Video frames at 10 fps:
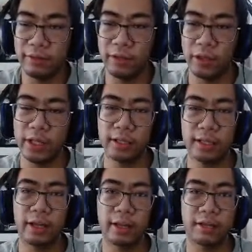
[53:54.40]
think that
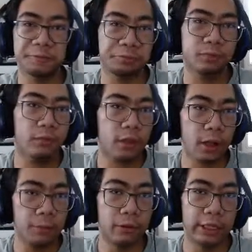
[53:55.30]
like
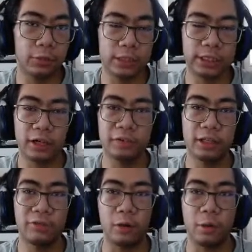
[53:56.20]
it was tough
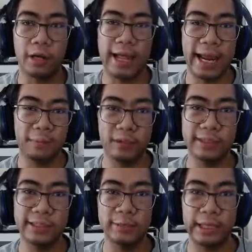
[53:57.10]
enough for Mark Hamill
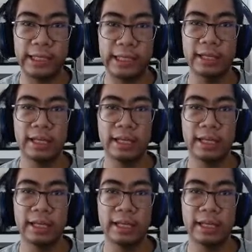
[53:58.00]
to be